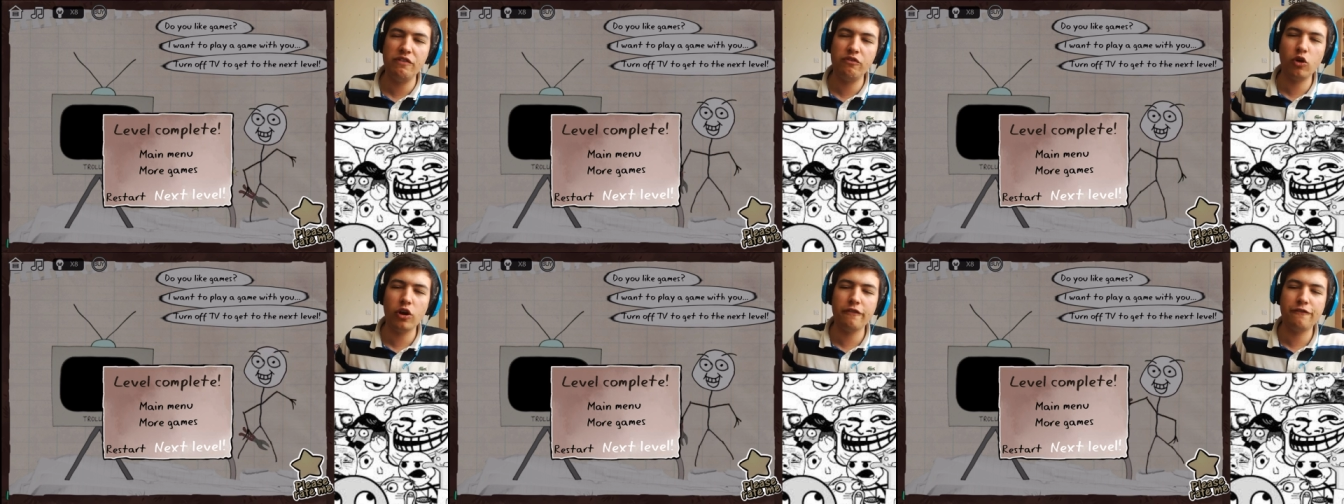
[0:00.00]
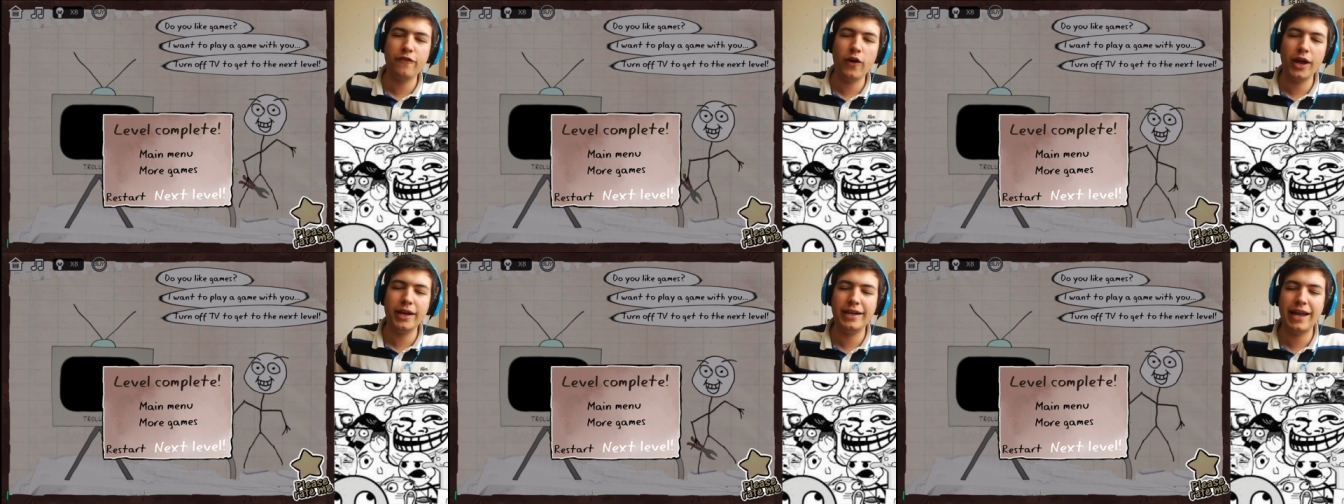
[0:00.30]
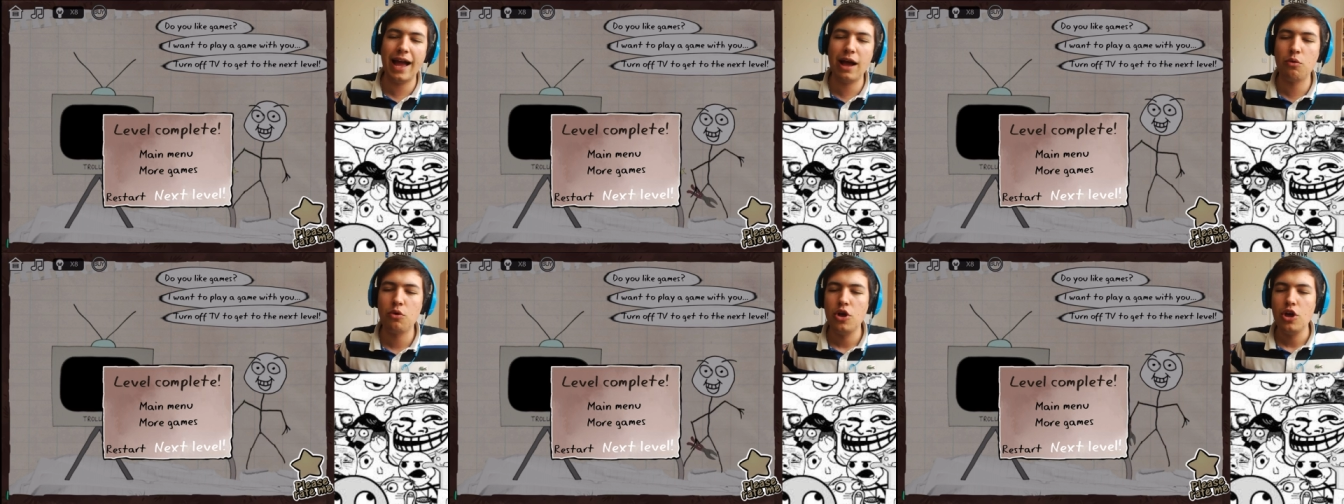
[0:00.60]
We've got to
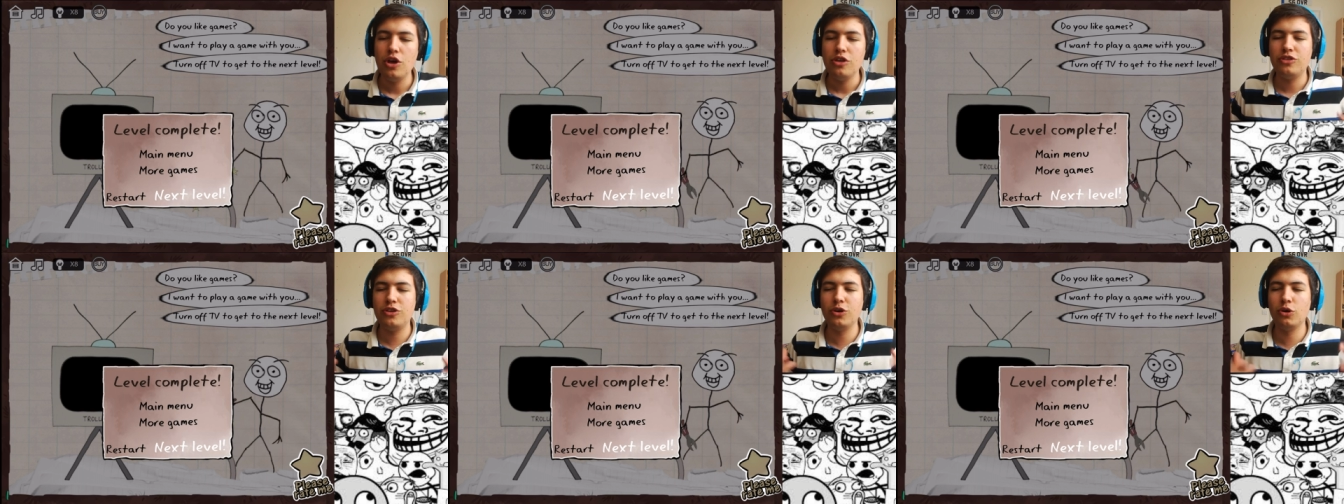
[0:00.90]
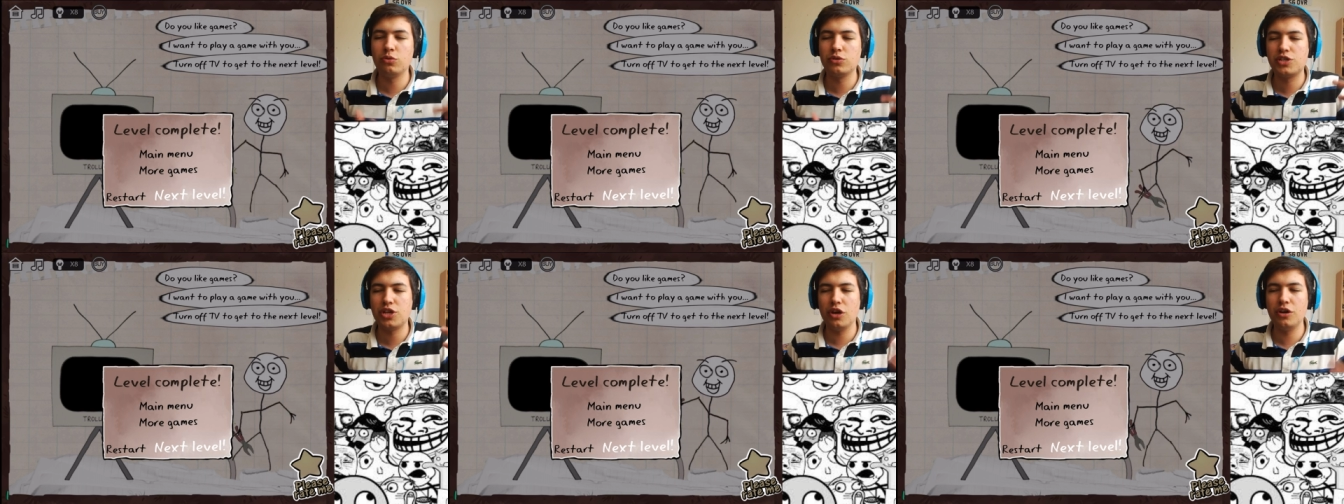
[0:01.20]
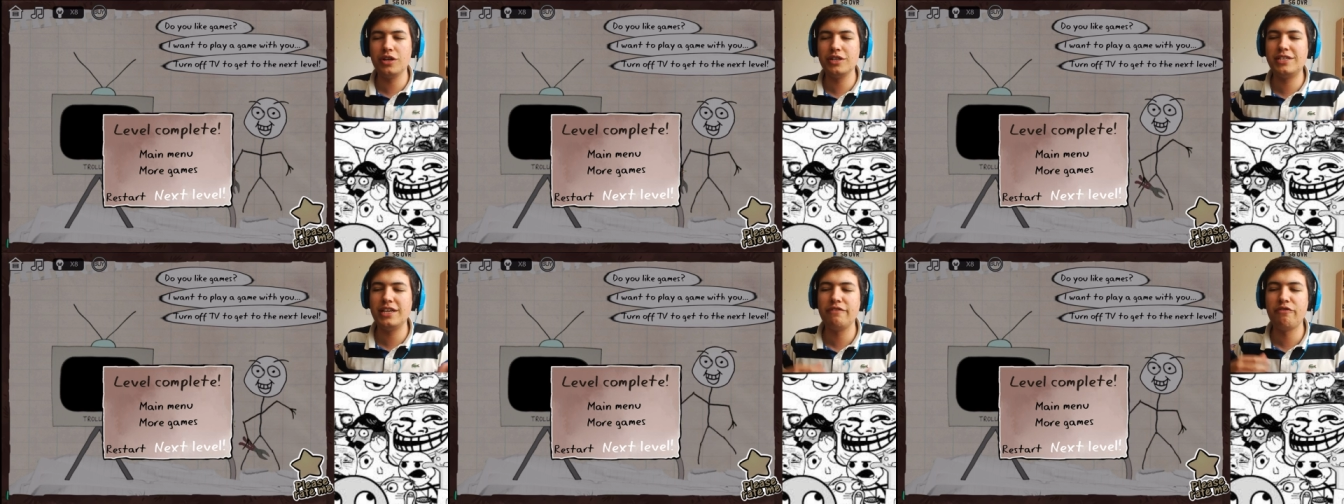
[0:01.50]
find out the
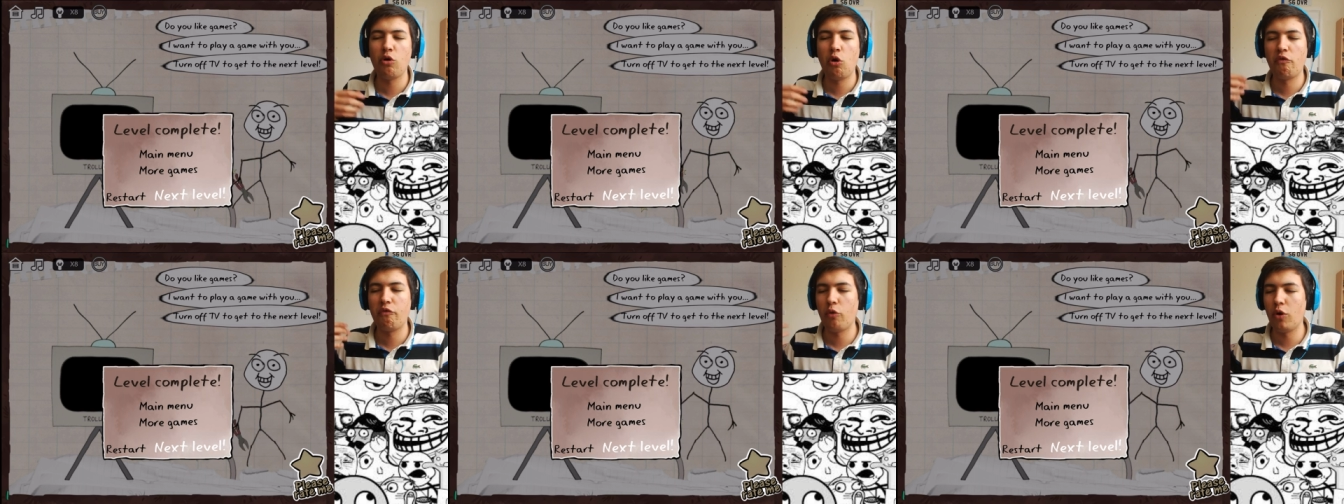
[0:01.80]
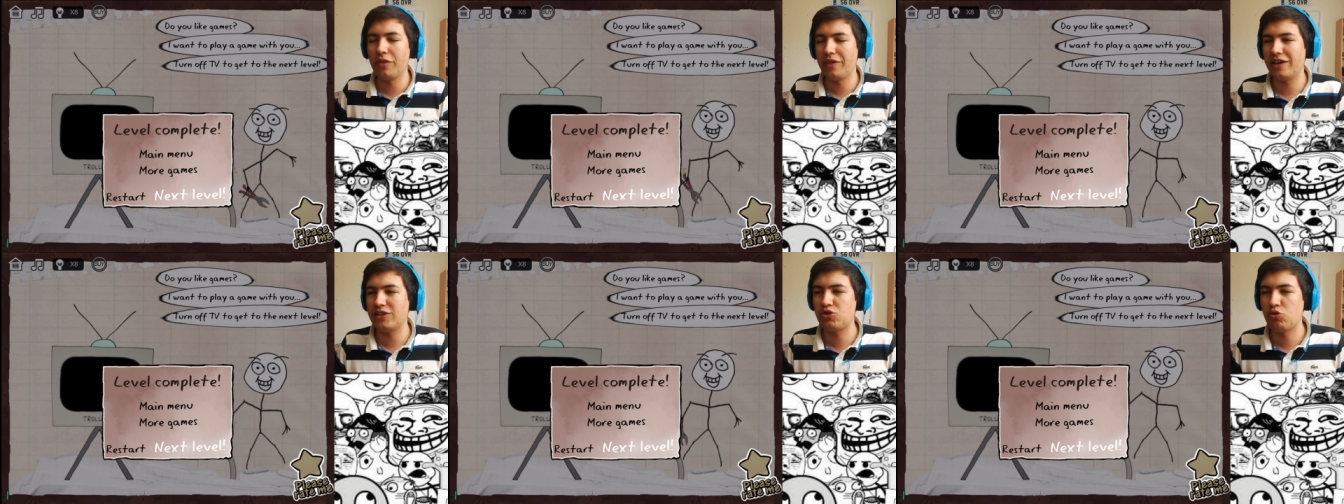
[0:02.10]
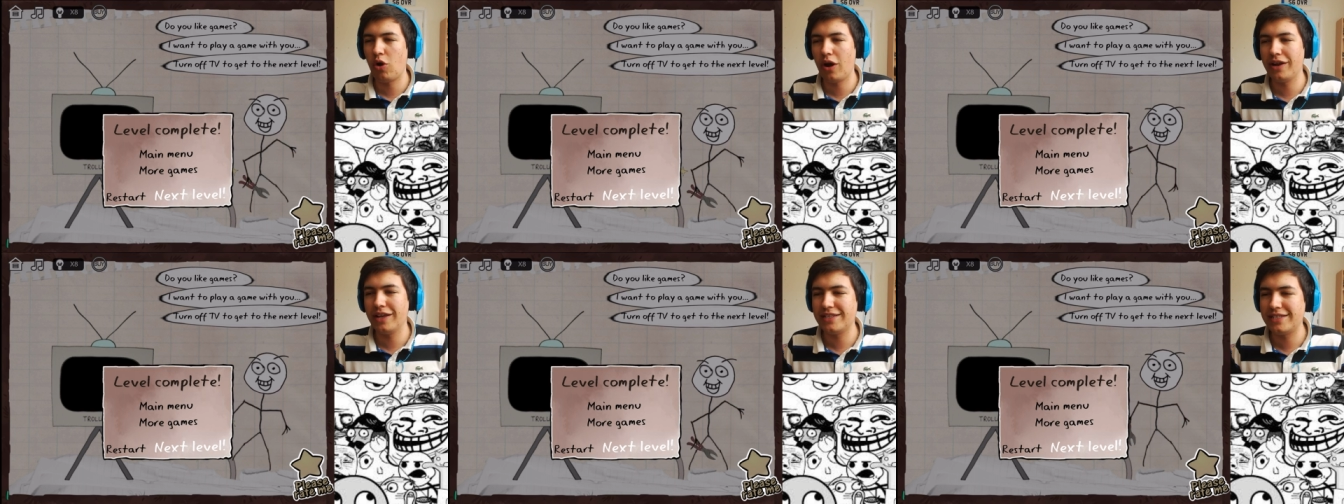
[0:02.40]
alternative of what they're
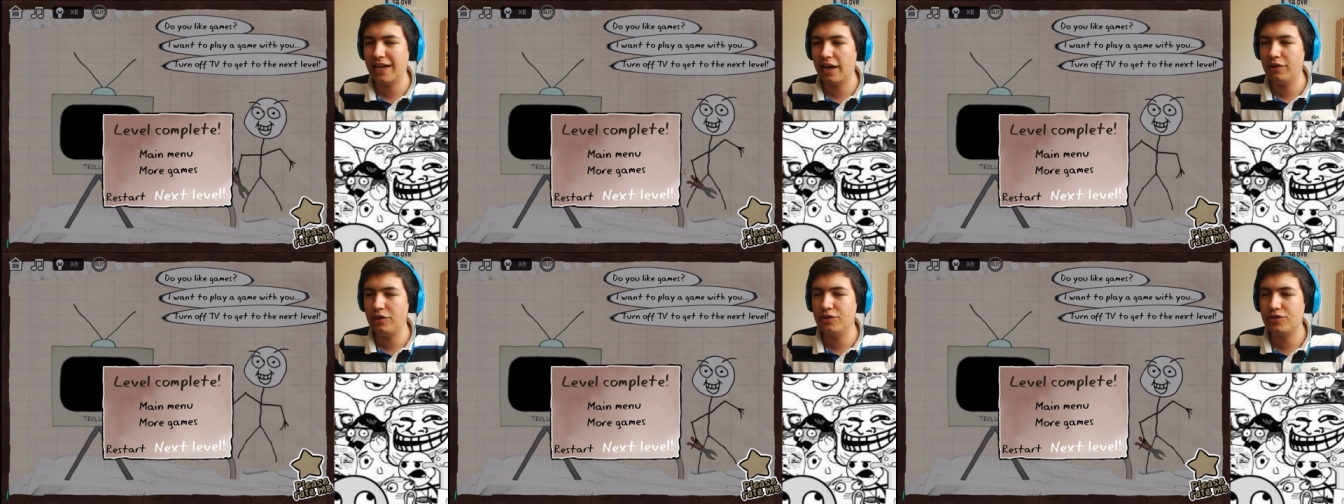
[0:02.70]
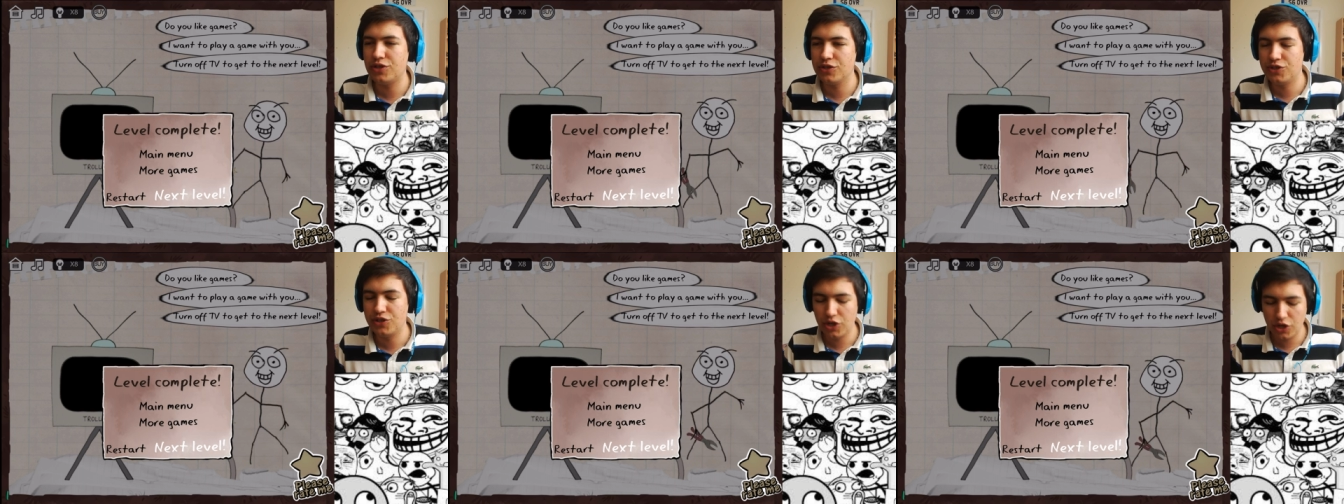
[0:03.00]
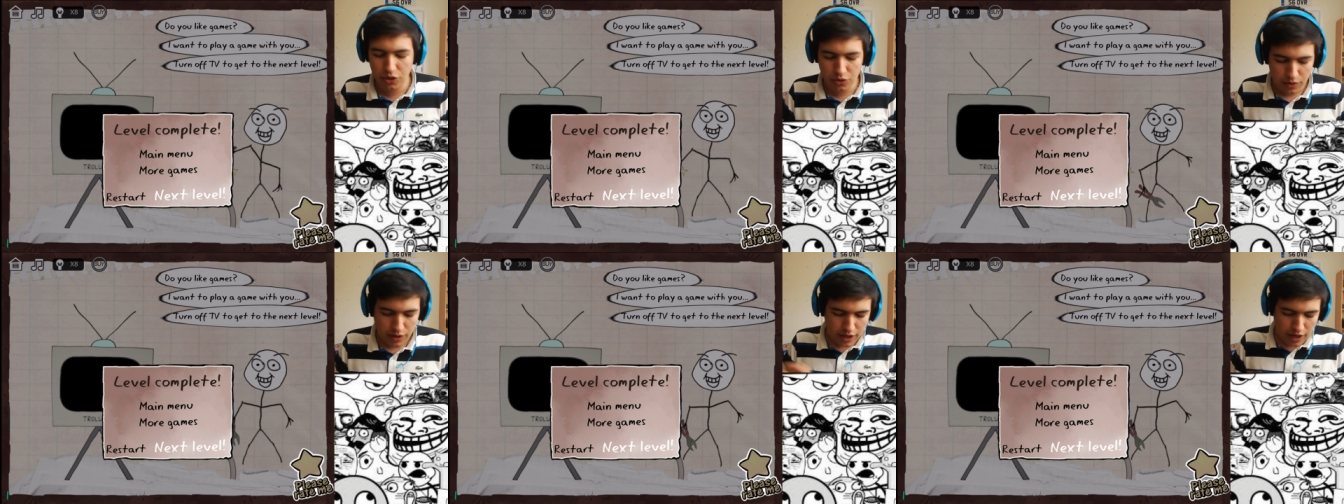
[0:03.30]
trying to tell you to
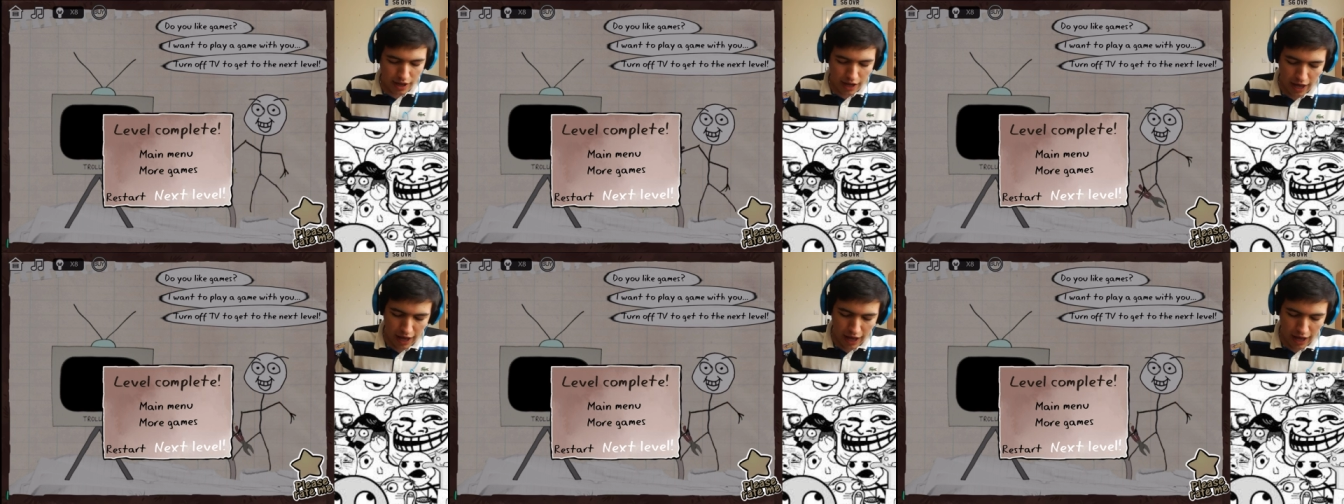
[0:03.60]
do.